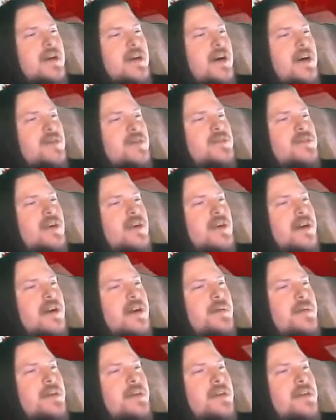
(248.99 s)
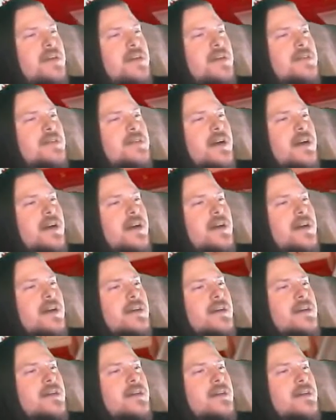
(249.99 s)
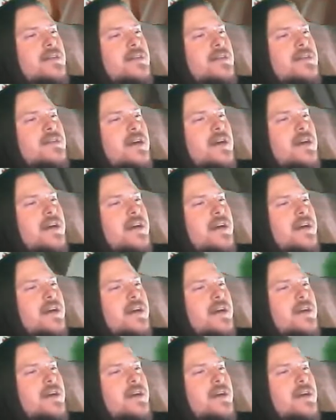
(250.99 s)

Oh, sorry about that. Sorry. Sorry.